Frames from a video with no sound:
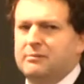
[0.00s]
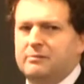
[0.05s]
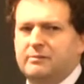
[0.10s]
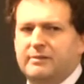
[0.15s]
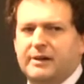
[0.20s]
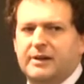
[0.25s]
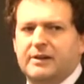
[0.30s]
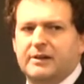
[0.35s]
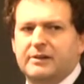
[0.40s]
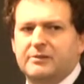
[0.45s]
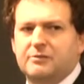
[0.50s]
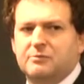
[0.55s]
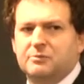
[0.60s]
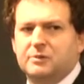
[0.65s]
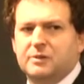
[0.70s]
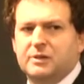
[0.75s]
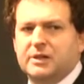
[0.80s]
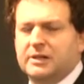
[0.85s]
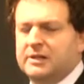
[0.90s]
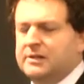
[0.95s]
probably aren't going to
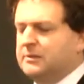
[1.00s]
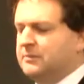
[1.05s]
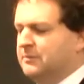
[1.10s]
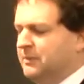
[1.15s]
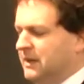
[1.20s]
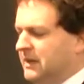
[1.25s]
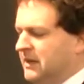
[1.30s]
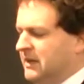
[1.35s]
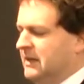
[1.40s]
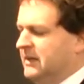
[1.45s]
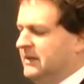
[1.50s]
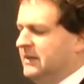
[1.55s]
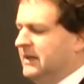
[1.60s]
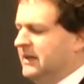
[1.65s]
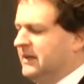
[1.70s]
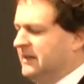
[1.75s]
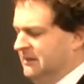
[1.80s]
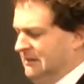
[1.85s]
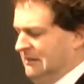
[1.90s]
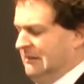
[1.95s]
work, but
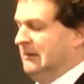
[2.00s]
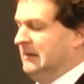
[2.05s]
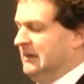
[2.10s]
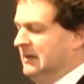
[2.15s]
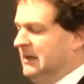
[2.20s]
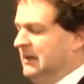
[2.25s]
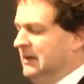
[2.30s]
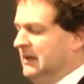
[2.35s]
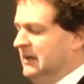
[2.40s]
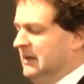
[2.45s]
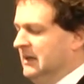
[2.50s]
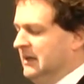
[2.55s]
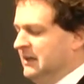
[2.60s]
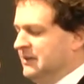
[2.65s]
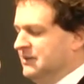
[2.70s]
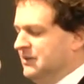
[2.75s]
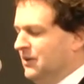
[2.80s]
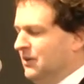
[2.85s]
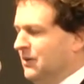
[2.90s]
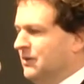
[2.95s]
uh, they,
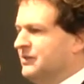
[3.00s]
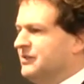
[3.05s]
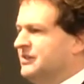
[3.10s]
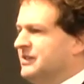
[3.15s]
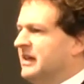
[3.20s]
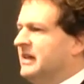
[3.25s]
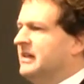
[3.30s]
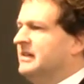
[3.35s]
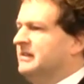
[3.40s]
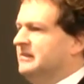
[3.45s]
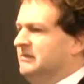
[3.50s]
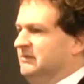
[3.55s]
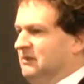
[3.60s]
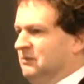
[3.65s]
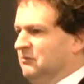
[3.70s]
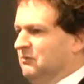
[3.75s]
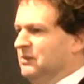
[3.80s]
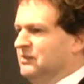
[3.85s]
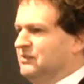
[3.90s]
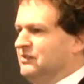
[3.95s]
as long as the,
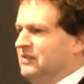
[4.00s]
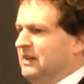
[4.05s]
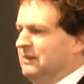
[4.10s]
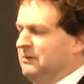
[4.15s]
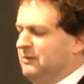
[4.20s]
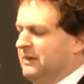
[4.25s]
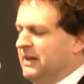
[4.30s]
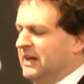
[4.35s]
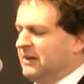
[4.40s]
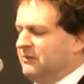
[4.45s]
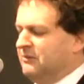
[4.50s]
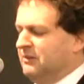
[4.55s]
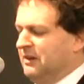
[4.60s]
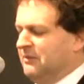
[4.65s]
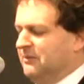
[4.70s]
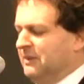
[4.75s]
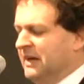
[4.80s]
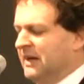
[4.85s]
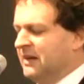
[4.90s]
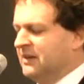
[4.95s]
the risks seem to be
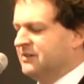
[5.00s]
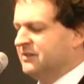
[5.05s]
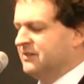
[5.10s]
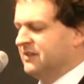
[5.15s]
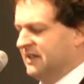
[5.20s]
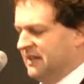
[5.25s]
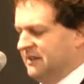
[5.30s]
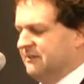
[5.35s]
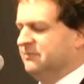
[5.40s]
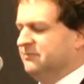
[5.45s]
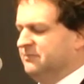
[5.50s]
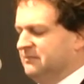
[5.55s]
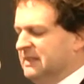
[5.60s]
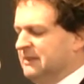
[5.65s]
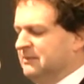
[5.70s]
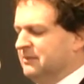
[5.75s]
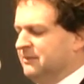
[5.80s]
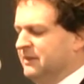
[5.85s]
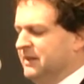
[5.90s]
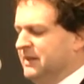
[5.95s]
adequately managed, they're,
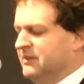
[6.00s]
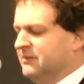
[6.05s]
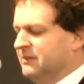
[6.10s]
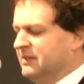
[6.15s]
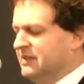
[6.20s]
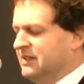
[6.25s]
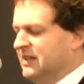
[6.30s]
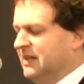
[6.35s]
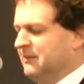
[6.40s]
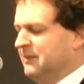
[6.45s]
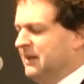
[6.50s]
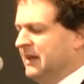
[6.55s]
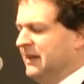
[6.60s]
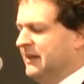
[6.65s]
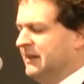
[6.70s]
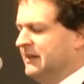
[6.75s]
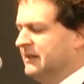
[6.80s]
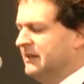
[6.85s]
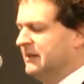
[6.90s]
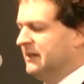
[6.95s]
they're prepared to accept
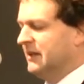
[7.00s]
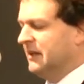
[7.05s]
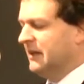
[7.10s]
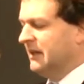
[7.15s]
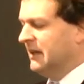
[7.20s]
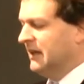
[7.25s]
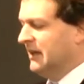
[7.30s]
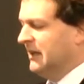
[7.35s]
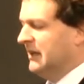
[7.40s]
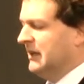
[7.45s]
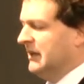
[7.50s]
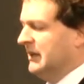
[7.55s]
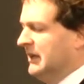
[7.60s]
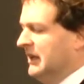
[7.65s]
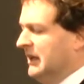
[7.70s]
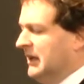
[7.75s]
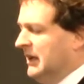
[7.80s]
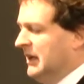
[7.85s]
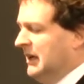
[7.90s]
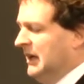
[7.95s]
that.
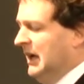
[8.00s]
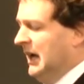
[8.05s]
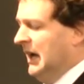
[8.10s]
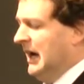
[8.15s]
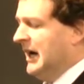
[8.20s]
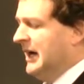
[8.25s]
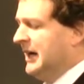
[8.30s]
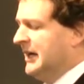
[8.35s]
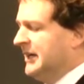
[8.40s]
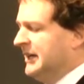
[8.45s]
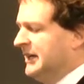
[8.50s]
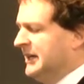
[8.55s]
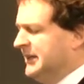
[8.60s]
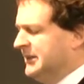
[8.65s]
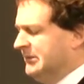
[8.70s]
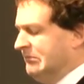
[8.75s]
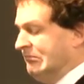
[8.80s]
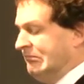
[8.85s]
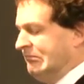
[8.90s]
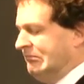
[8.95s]
Uh,